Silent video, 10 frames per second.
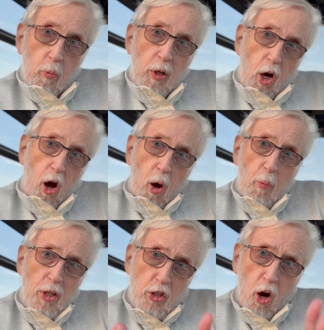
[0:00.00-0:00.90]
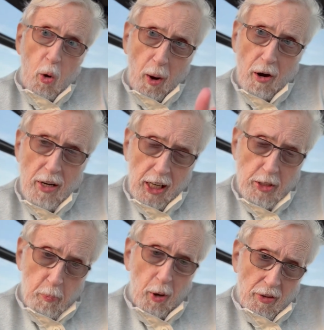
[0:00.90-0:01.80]
We always owe our
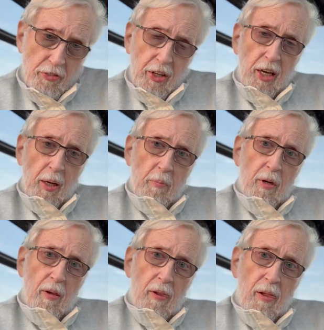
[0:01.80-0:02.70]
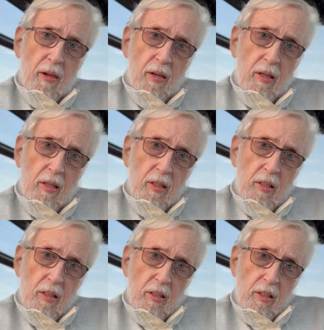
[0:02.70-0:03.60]
next breath to Him.
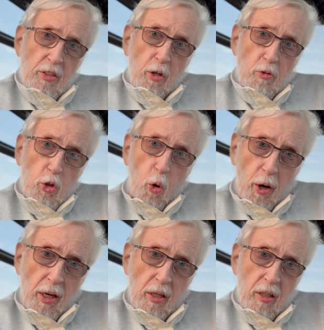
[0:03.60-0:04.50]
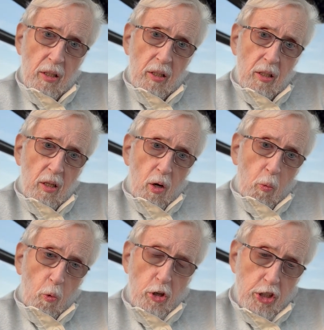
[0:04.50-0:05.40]
So joy,
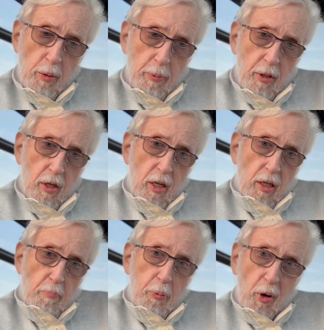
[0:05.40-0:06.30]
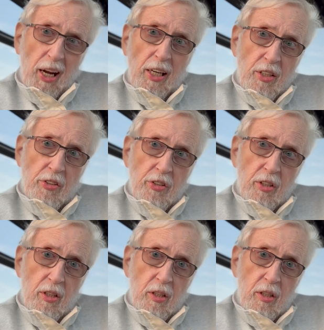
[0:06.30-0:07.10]
worship, praise,